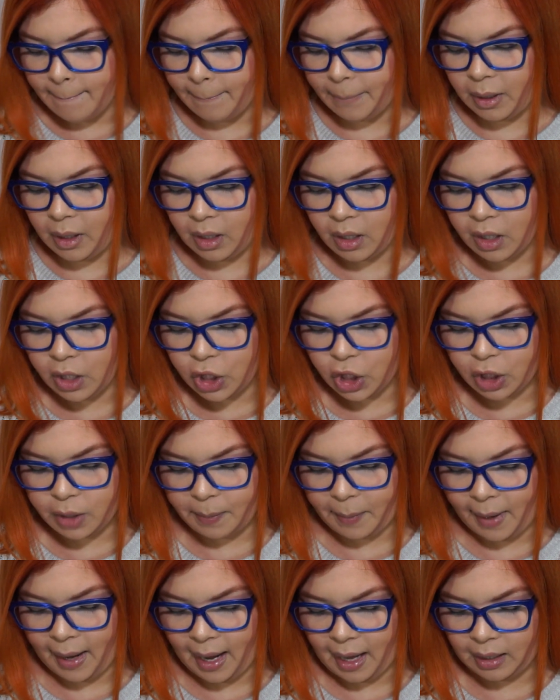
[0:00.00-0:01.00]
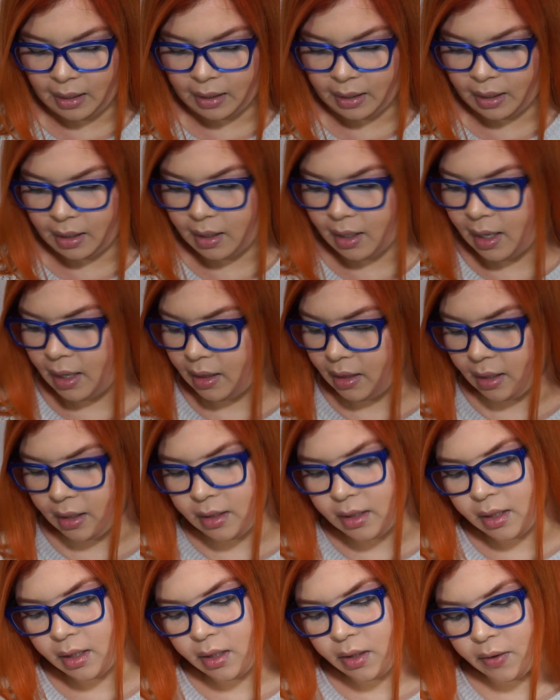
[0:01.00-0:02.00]
blush palette, and
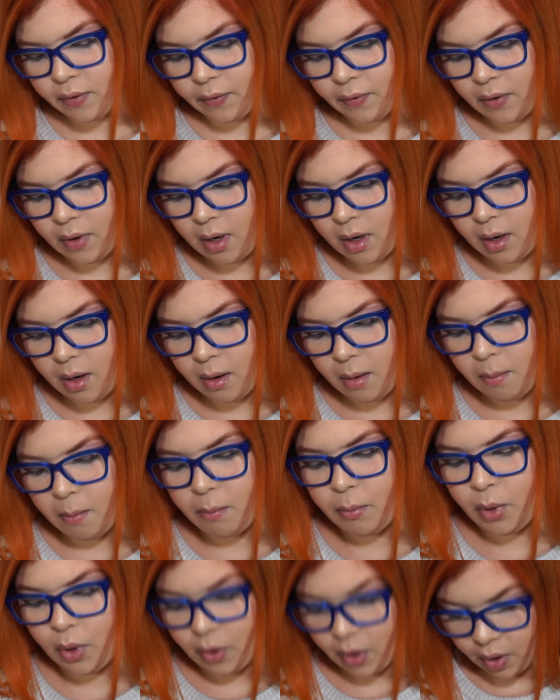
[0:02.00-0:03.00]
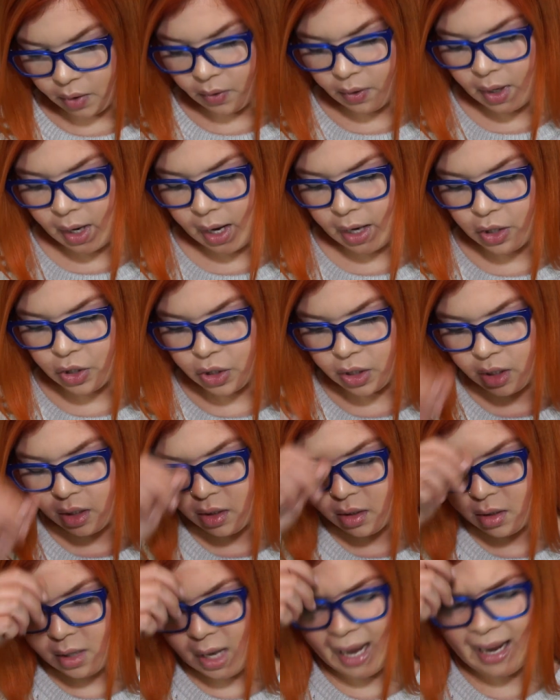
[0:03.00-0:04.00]
this is from Beauty
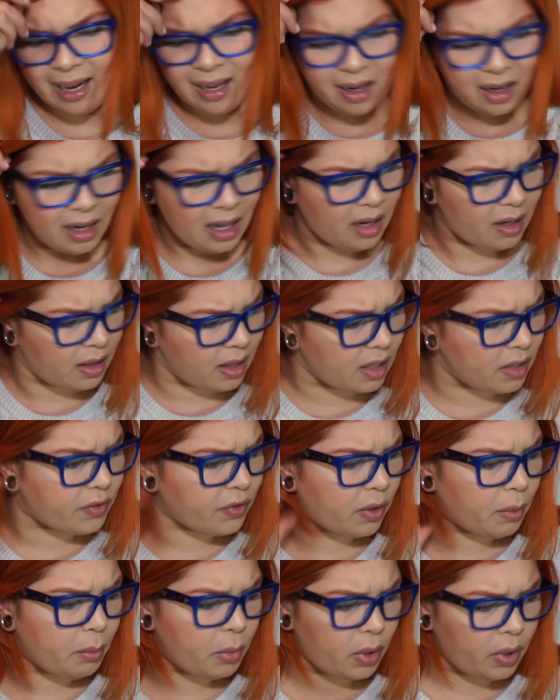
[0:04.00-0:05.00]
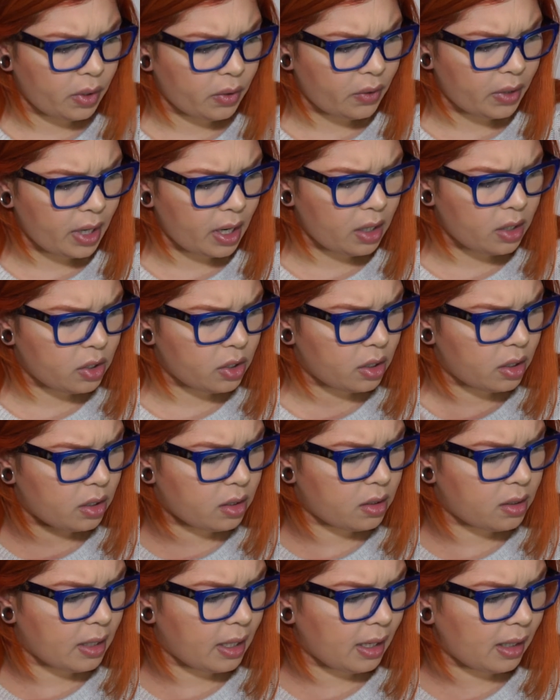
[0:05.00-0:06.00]
Creations. I got a lot of things from Beauty
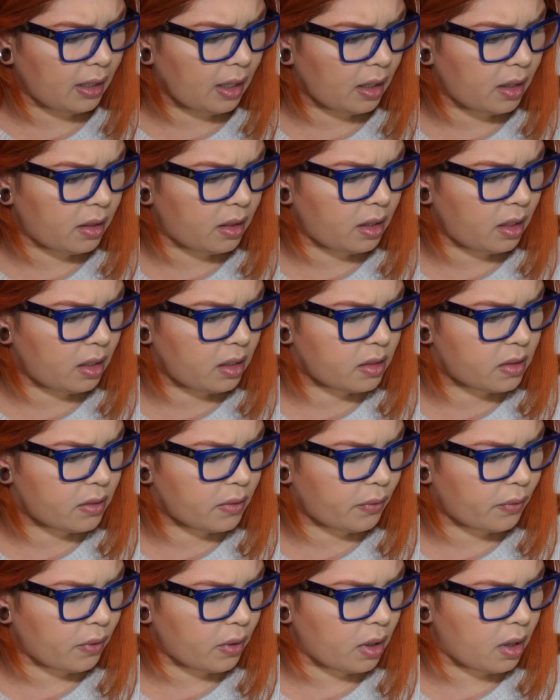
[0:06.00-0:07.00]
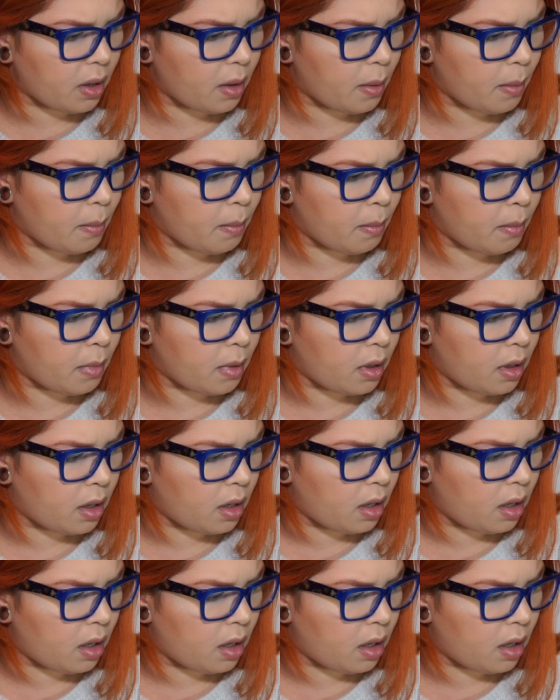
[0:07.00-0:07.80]
Creations and a lot of things from